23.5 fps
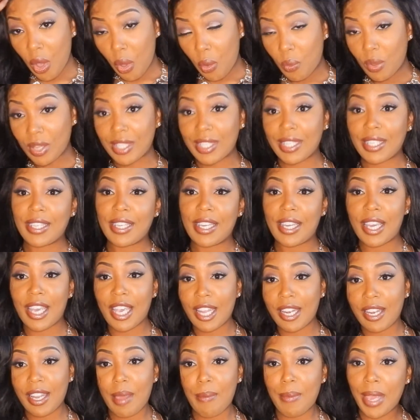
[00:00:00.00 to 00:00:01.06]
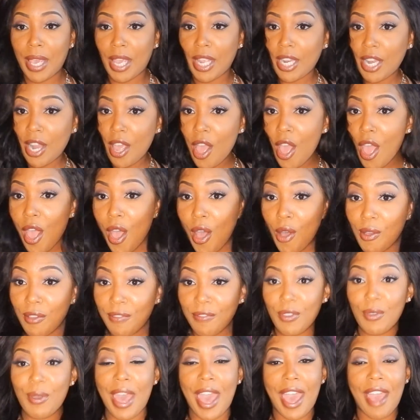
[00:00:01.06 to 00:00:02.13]
Once again, let me know if
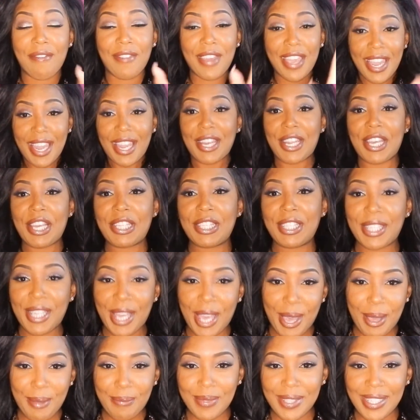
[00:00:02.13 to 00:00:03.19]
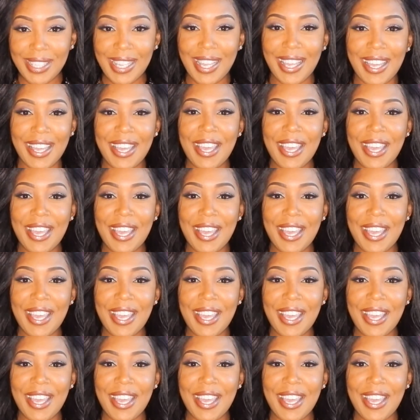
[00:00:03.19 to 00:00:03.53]
you have any tips,